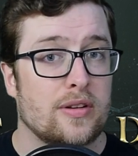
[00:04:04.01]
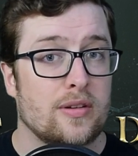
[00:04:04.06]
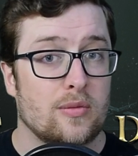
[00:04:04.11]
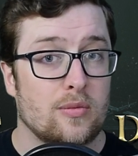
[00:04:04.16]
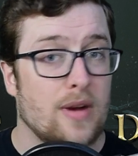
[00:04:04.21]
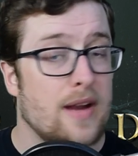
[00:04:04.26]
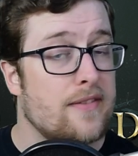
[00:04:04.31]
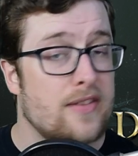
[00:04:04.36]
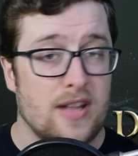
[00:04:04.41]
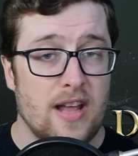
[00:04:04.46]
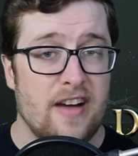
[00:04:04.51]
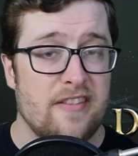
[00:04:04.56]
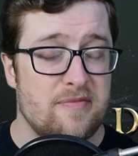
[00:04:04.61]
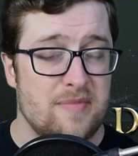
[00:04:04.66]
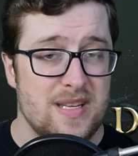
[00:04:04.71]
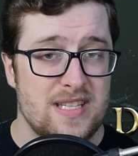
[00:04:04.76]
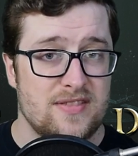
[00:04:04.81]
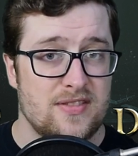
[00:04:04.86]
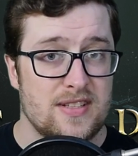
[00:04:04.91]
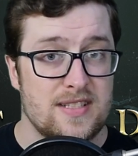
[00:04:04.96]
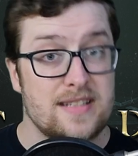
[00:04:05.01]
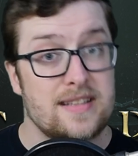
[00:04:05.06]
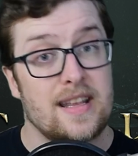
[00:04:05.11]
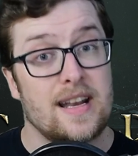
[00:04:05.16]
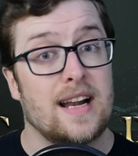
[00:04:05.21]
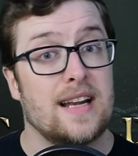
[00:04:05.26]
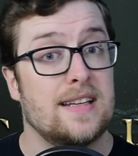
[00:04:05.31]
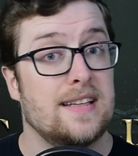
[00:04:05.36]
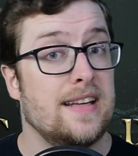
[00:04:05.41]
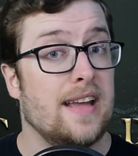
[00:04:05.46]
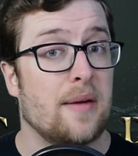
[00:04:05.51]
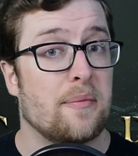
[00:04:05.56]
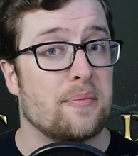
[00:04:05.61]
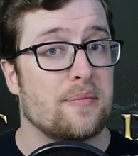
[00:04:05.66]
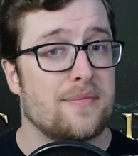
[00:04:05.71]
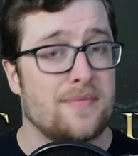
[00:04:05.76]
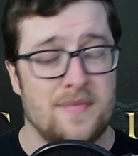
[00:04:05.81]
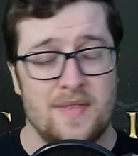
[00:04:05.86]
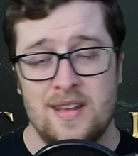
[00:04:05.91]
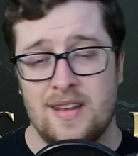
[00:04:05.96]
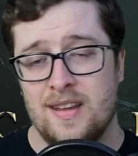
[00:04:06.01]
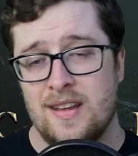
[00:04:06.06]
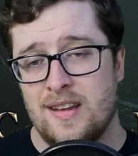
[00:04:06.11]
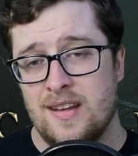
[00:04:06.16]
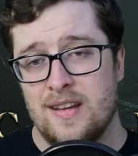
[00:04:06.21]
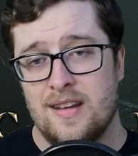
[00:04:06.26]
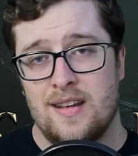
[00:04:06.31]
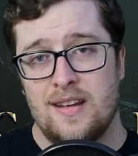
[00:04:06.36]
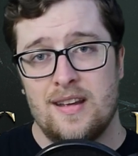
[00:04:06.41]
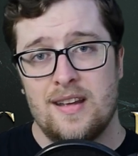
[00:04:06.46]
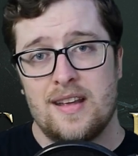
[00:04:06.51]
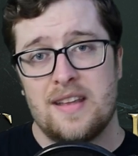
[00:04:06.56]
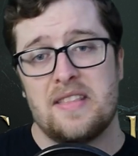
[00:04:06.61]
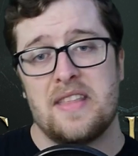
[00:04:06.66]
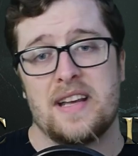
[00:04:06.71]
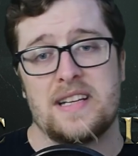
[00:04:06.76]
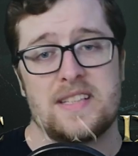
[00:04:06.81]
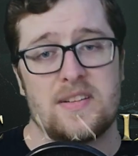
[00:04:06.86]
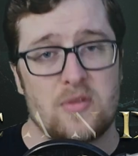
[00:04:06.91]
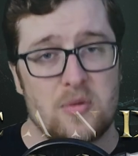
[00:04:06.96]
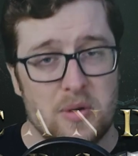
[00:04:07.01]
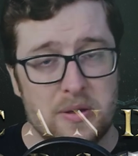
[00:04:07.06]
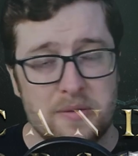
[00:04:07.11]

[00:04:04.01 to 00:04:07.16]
Ravenloft Misfits that I DM. Thanks everyone.